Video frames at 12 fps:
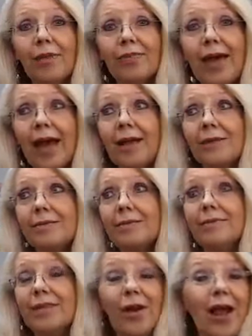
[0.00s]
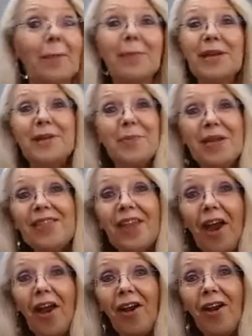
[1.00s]
That they're happy to be
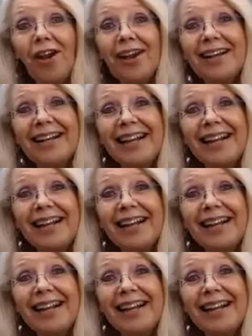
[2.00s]
there,